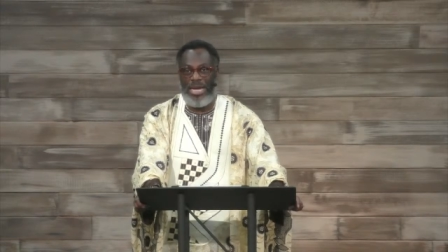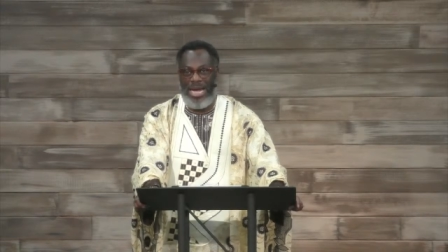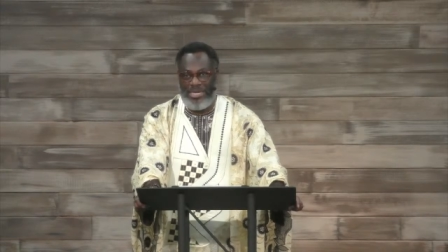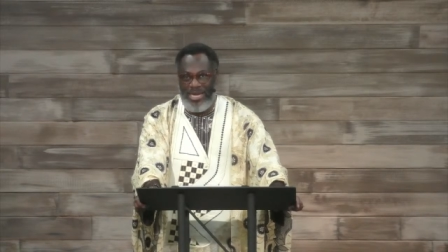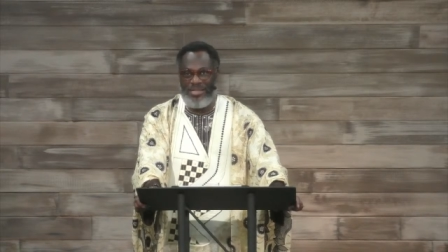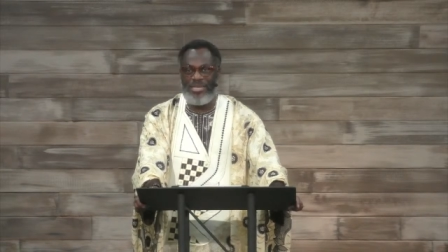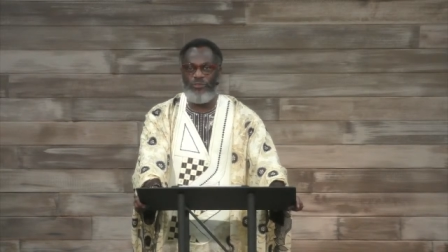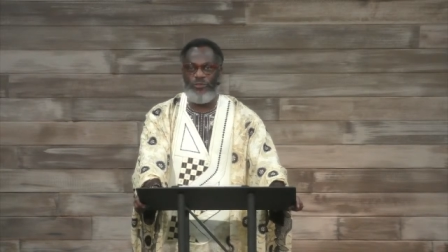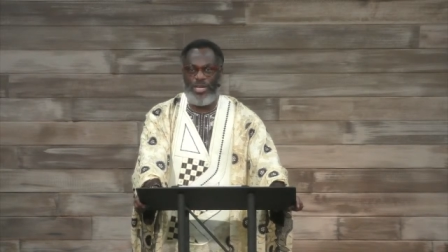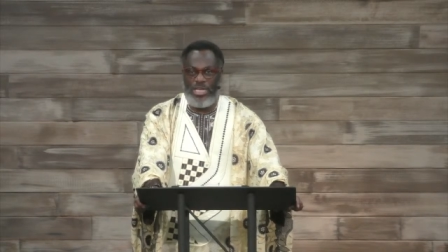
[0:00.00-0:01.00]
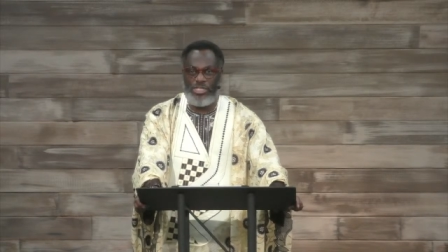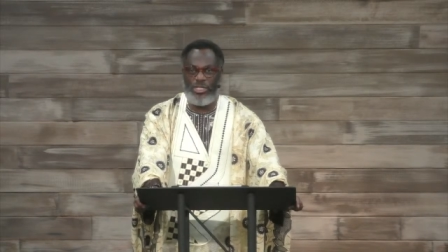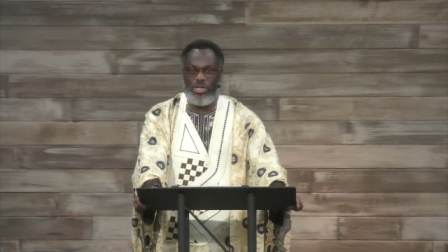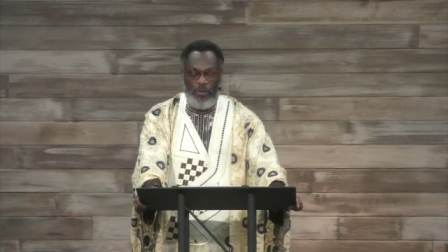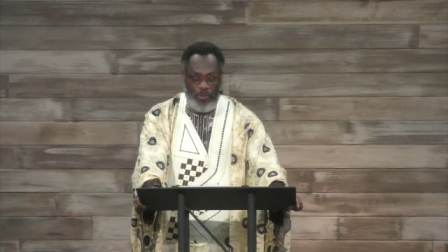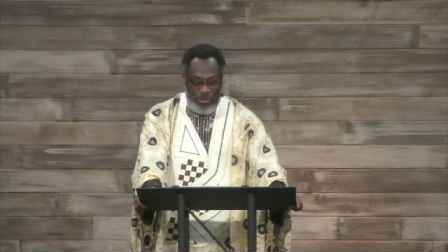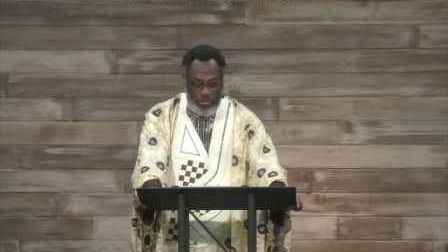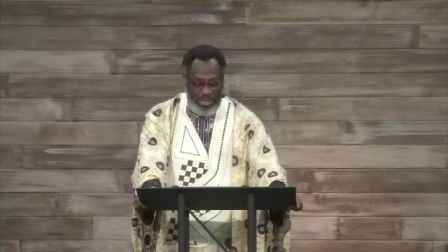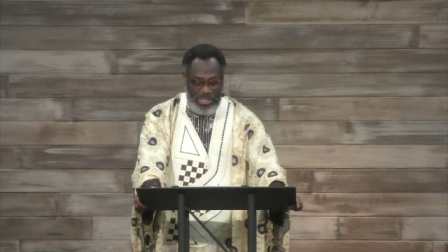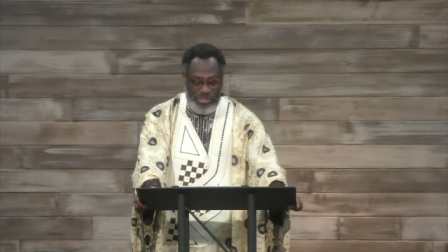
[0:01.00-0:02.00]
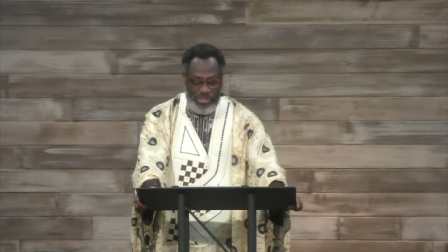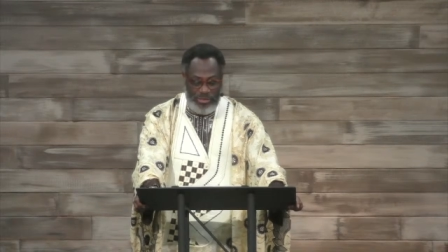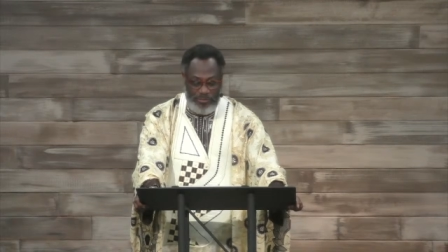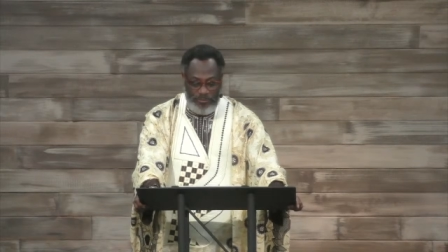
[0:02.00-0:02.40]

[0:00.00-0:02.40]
Another definition of opportunist